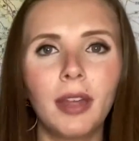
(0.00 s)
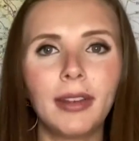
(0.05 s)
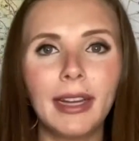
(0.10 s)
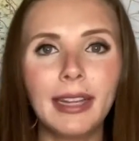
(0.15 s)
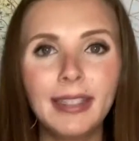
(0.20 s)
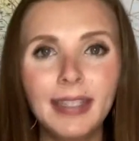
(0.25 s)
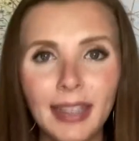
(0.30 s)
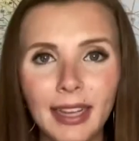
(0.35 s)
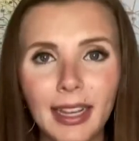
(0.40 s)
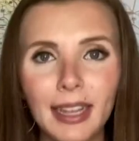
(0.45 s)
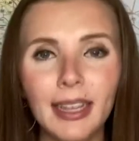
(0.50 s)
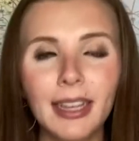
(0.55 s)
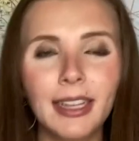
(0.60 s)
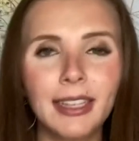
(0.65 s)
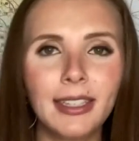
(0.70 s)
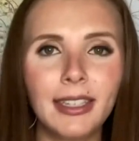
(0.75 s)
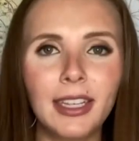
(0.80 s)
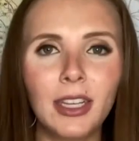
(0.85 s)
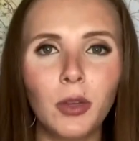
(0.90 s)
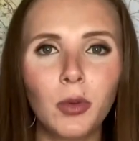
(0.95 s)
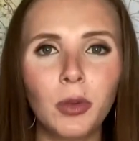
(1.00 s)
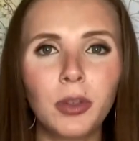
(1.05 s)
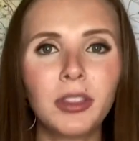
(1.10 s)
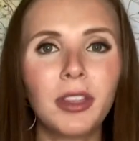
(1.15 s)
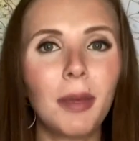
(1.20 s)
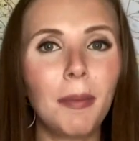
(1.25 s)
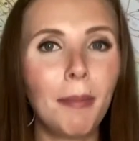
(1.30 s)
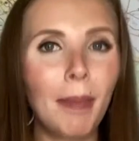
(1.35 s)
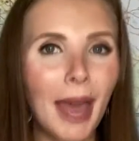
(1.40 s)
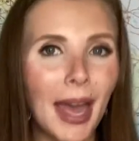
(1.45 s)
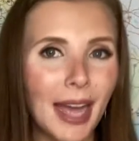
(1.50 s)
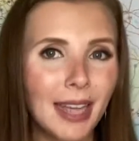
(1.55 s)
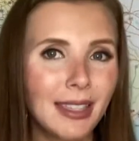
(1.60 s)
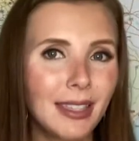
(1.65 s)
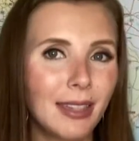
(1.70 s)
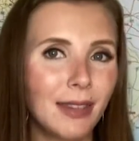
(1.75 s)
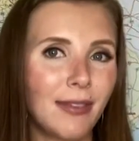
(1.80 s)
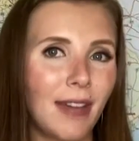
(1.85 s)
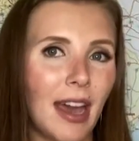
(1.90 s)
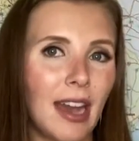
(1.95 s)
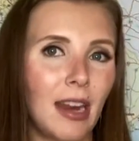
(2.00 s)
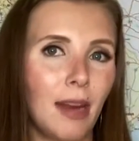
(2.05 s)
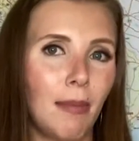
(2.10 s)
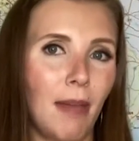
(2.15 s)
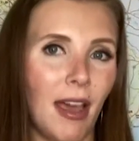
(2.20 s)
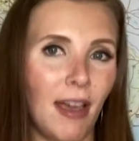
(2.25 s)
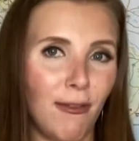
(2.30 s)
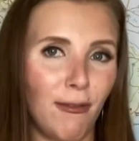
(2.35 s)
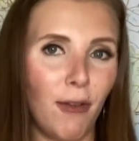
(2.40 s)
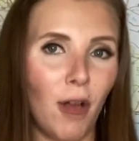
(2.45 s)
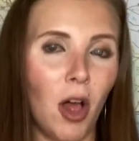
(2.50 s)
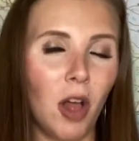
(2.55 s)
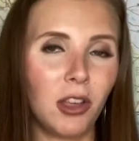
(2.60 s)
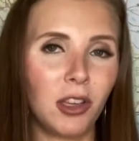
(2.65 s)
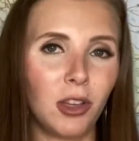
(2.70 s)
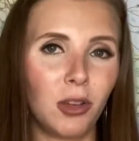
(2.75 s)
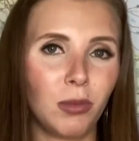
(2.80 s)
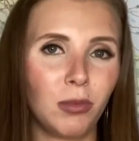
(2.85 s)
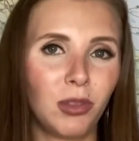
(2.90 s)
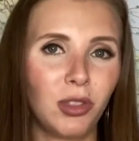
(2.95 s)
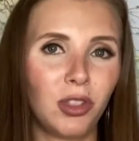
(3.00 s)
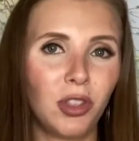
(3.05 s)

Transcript: Density is equal to mass divided by volume.